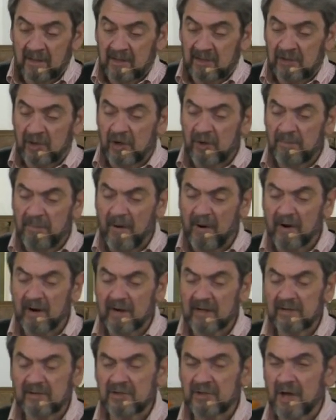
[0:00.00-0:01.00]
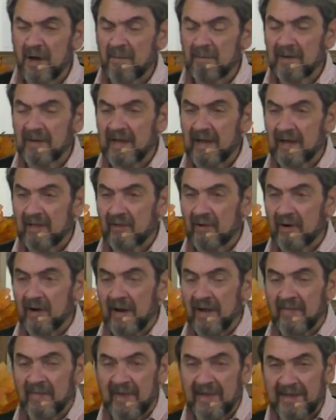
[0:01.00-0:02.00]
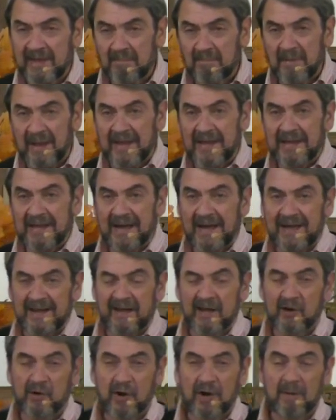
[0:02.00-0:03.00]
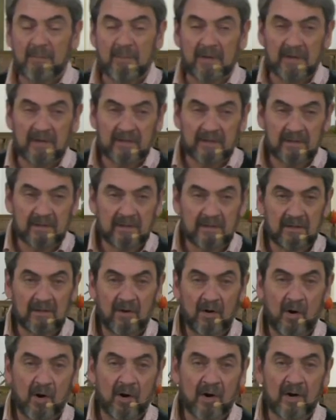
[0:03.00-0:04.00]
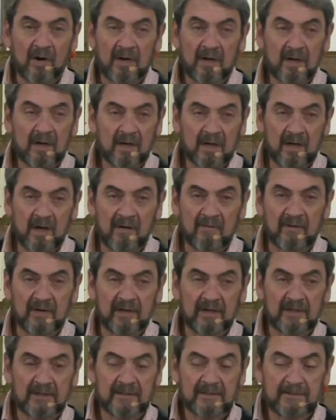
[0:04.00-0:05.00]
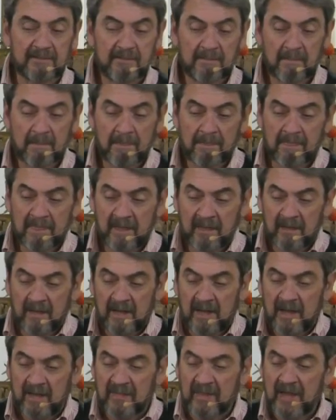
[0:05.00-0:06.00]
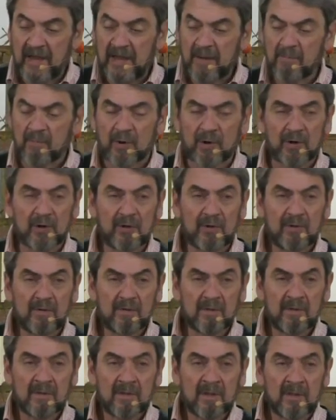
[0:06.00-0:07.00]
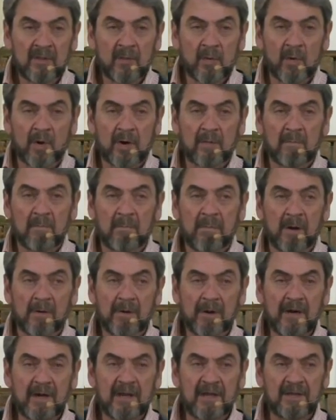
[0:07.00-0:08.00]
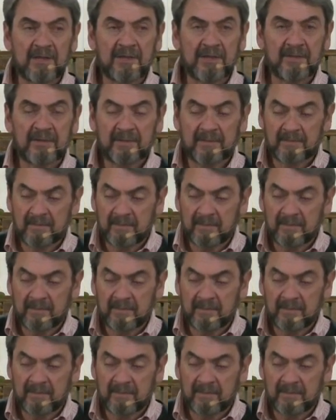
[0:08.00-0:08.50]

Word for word: two parties come together and they can make an agreement or a covenant. In the Hebrew, the word barith